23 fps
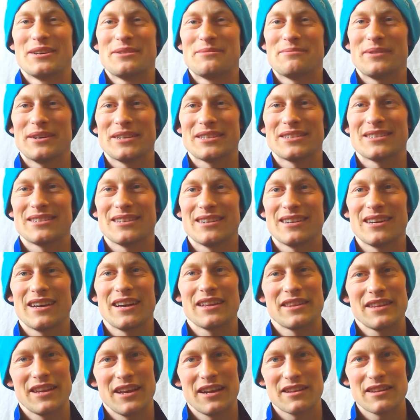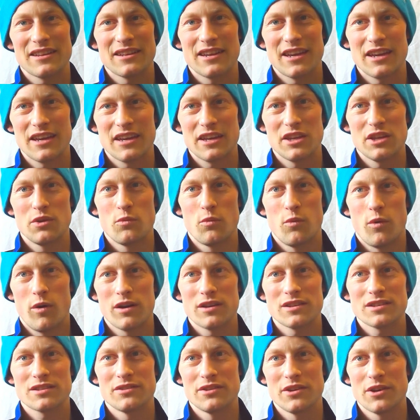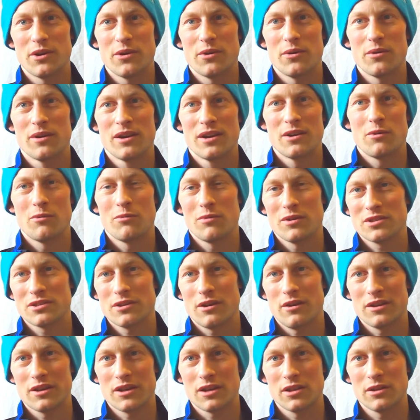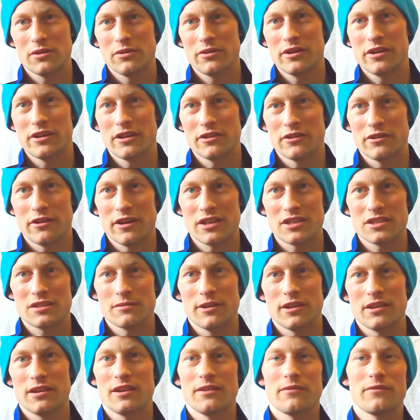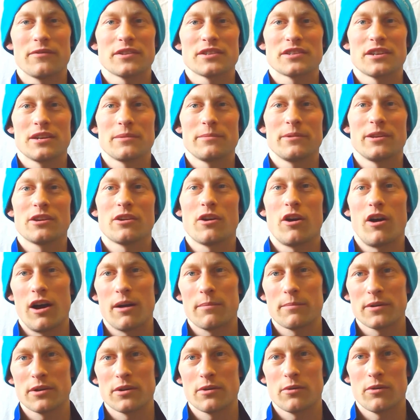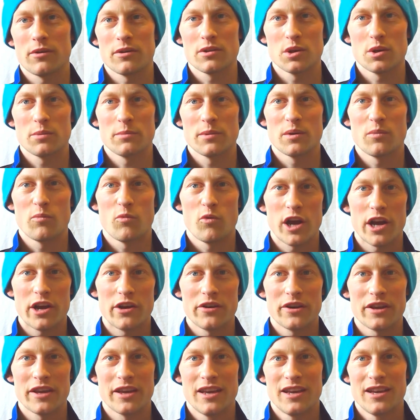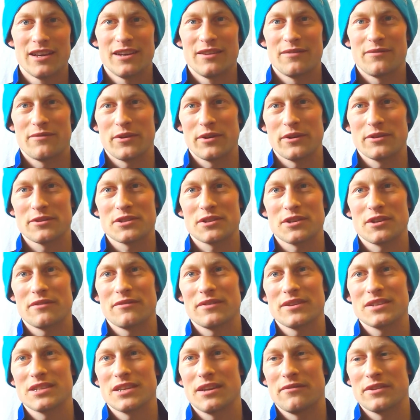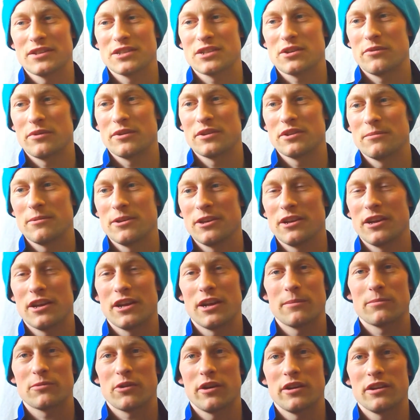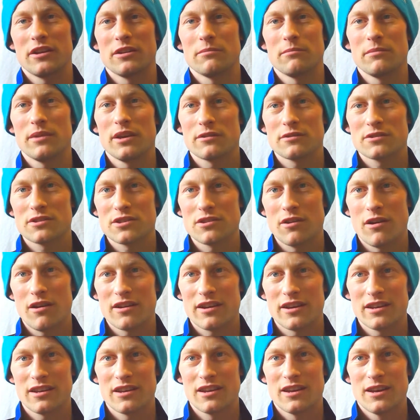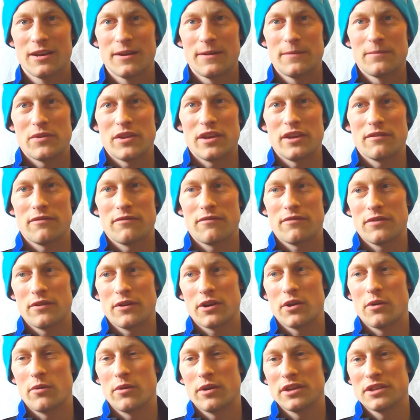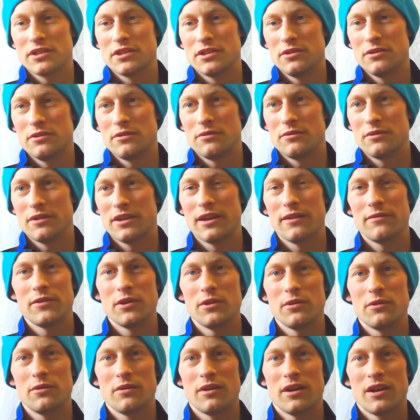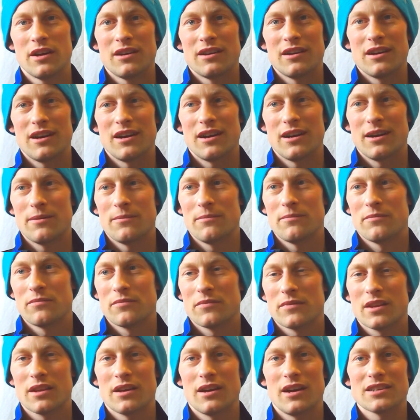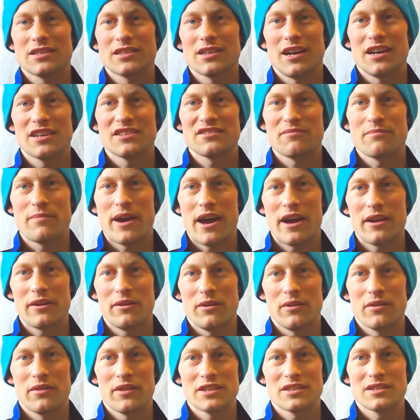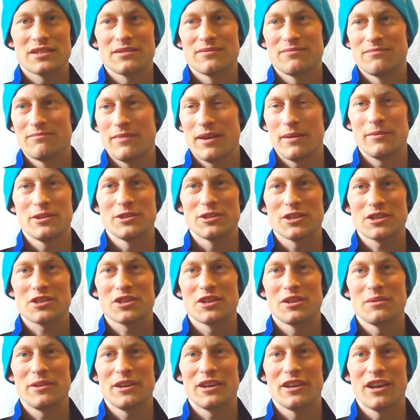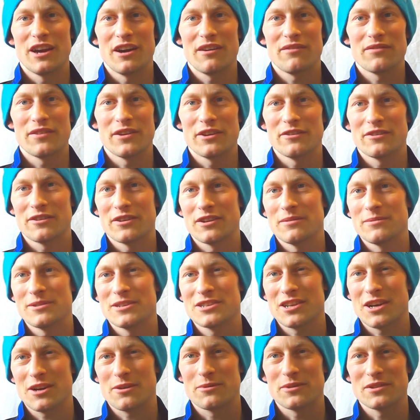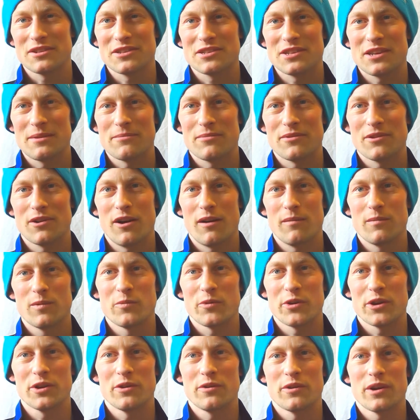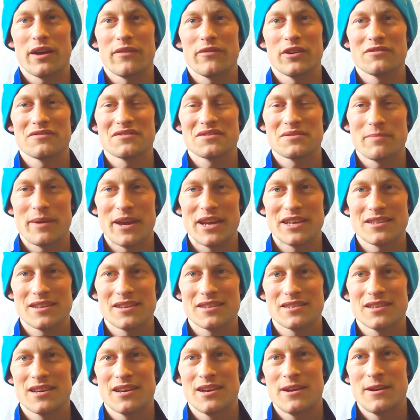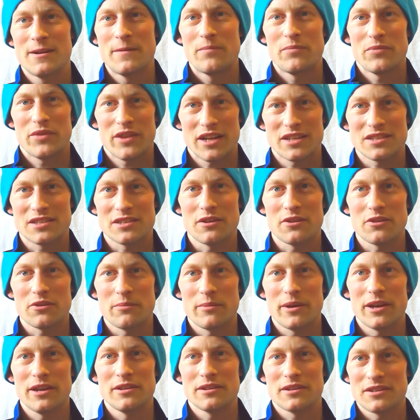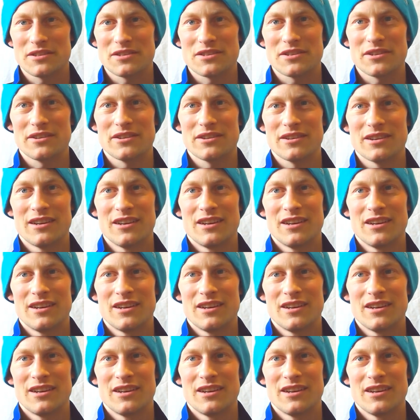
But at the end of the day, you want to know what's all included in your estimate. If it's going to be copper or aluminum wiring for your service, if it's going to be an upgraded meter socket, if they're going to give you a size of panel that's maybe just going to be enough that you're going to be stuck with the same problem where you don't have enough spaces, that's another main concern.